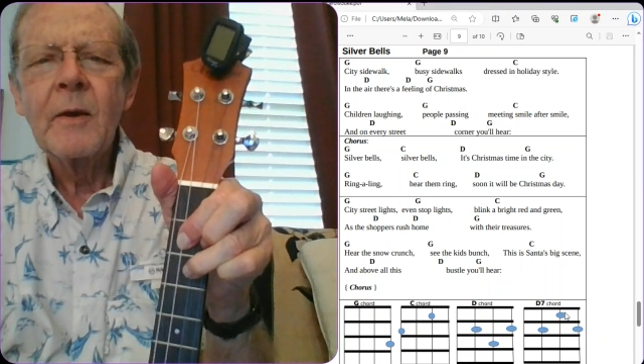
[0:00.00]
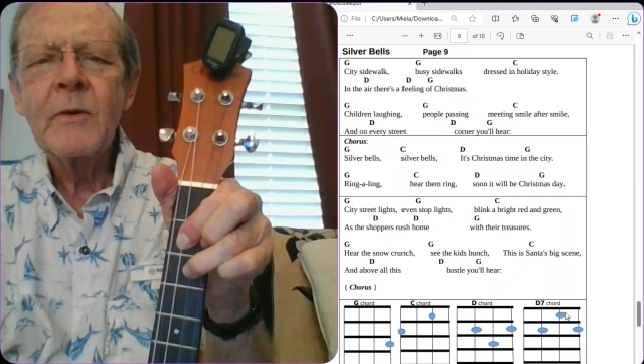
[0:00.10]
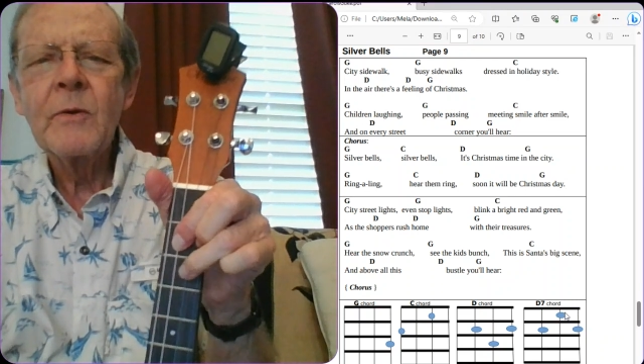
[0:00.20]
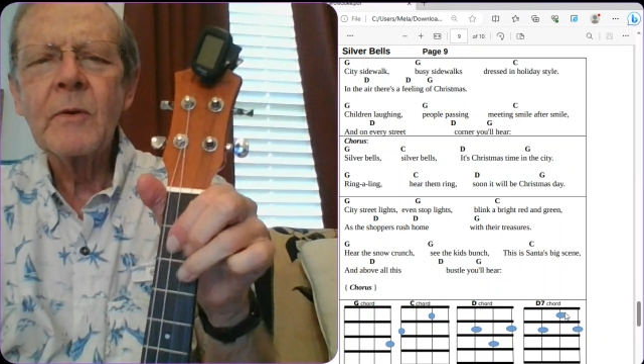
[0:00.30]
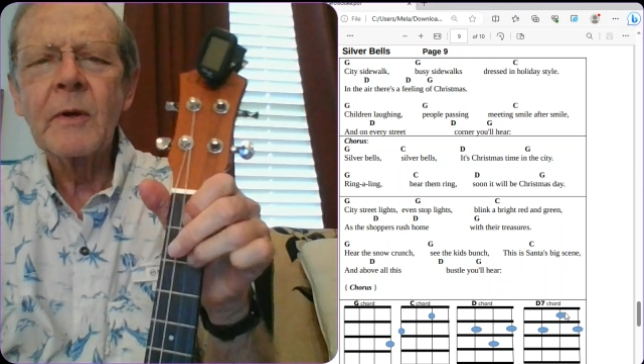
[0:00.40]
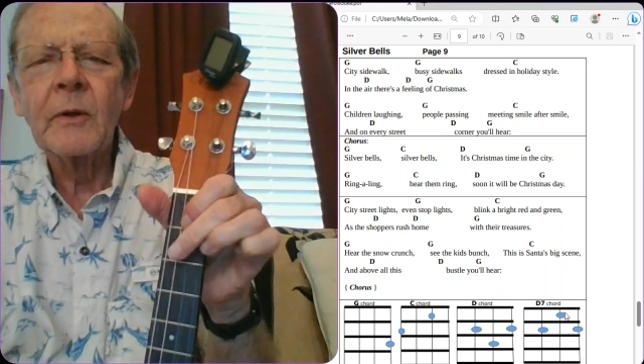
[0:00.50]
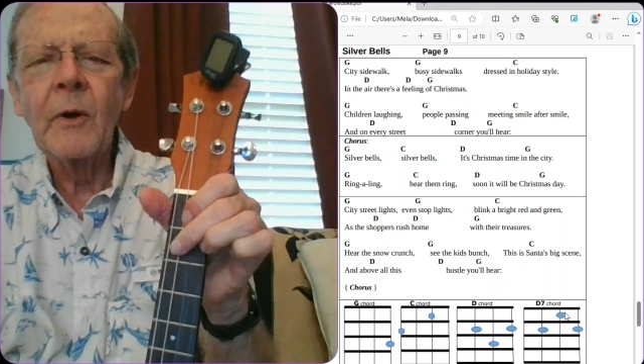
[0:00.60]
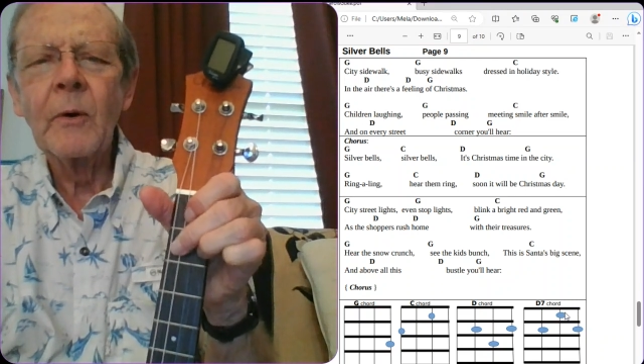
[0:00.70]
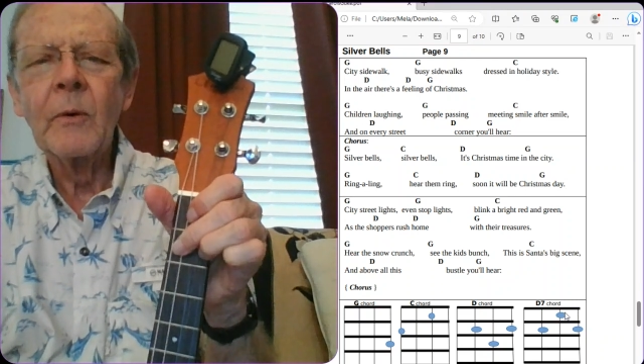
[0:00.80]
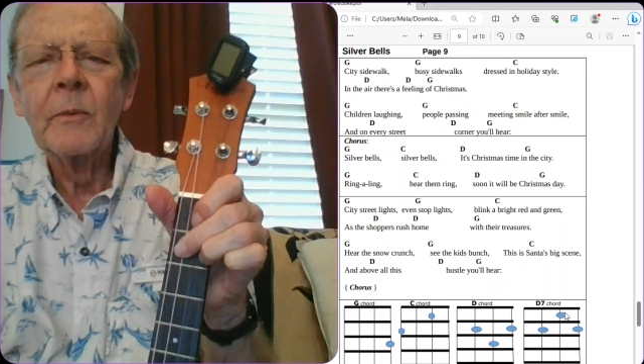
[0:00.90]
you can
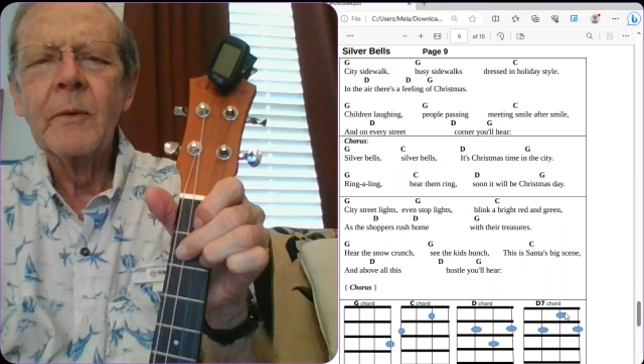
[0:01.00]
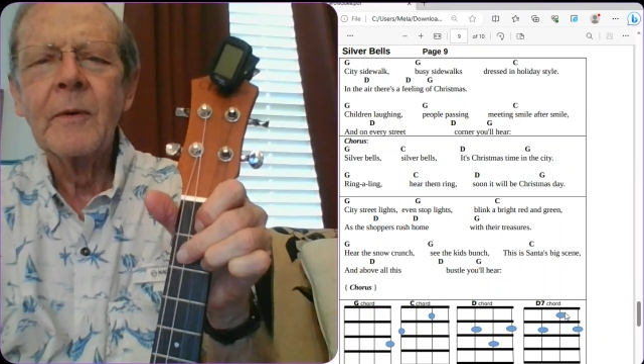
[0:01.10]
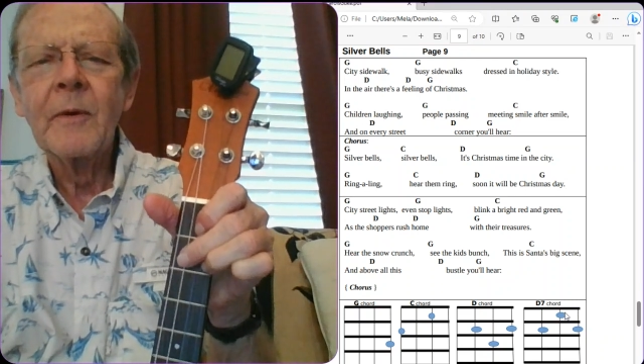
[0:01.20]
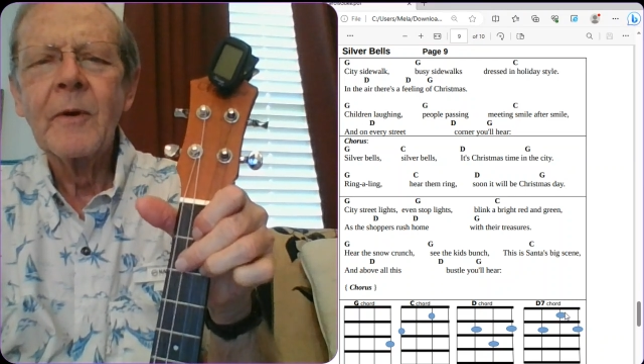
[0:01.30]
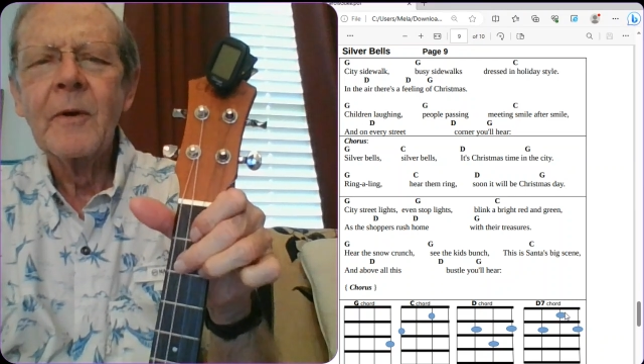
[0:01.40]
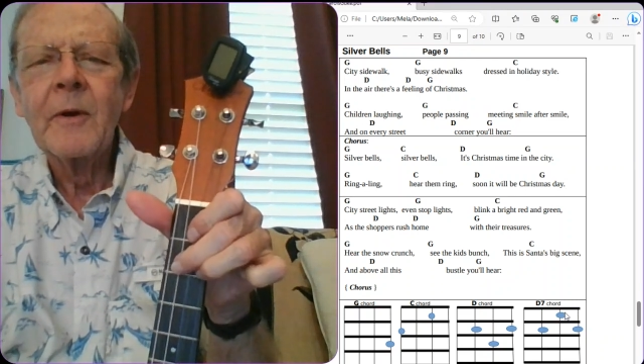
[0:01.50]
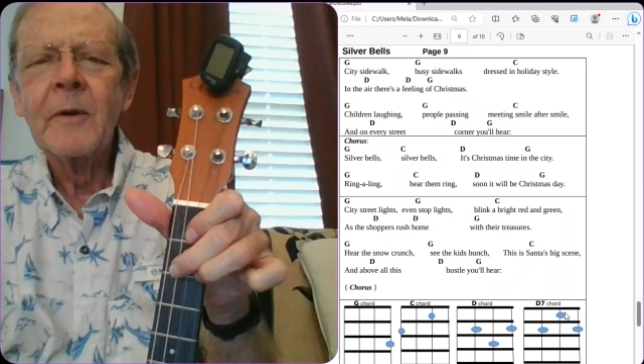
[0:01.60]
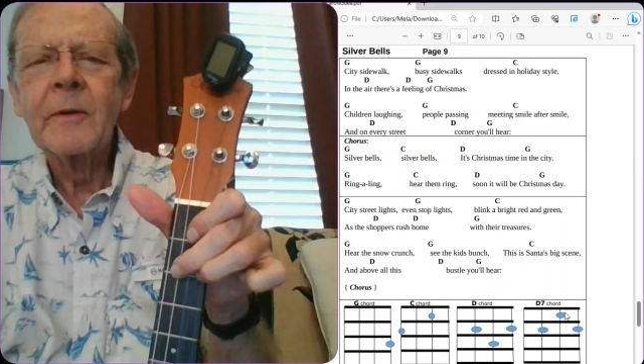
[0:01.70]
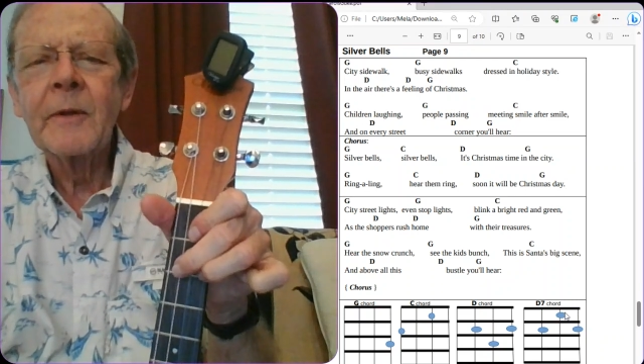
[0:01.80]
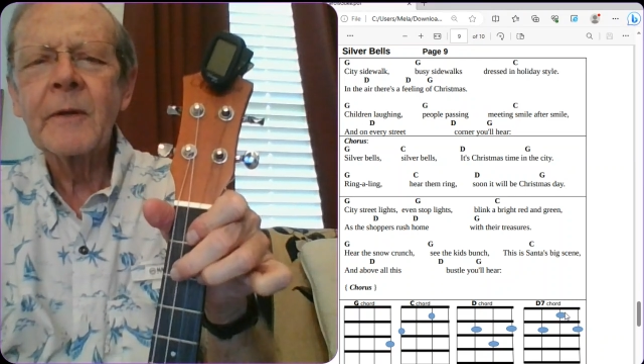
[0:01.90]
go
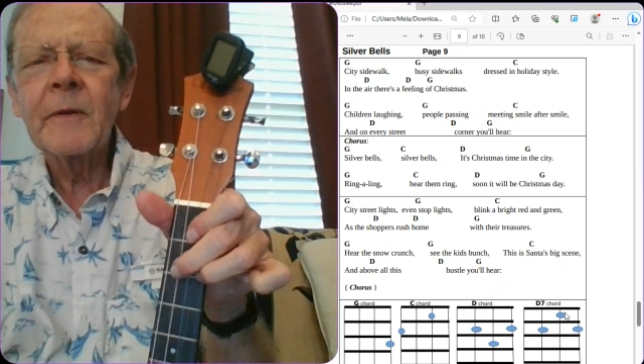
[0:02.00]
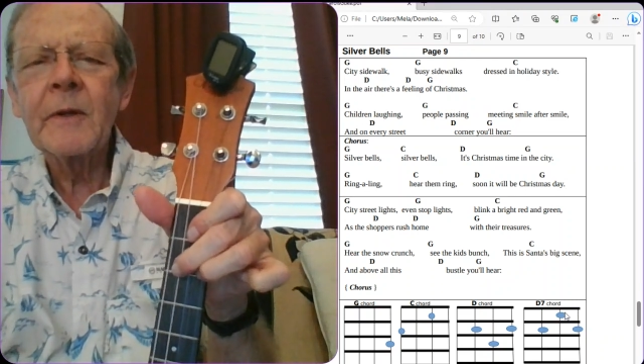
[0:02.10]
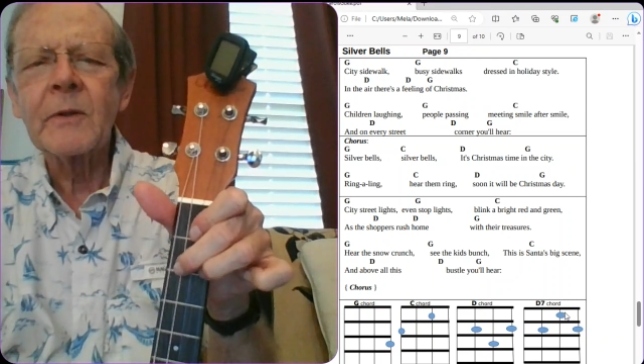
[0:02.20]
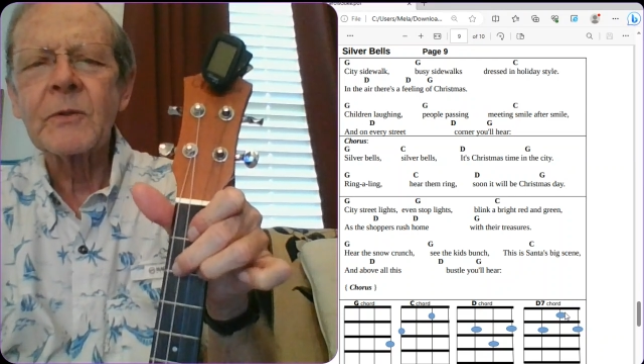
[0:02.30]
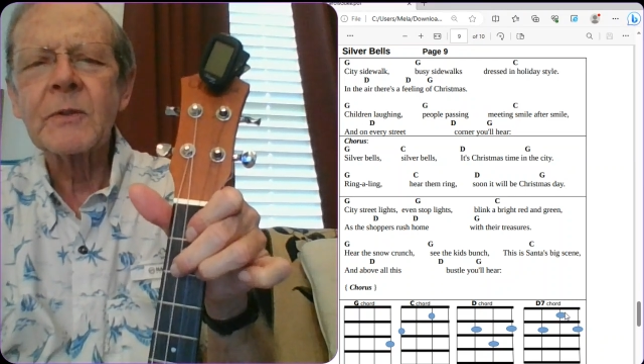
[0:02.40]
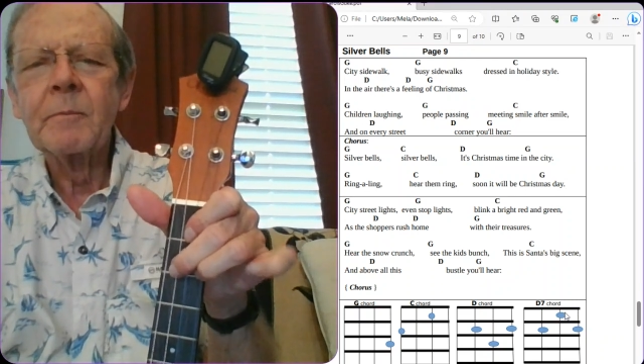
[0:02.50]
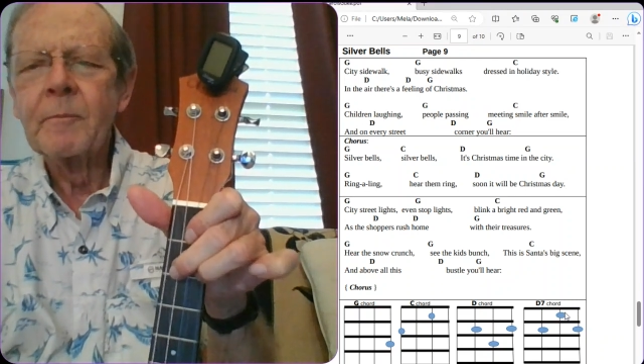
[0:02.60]
like this.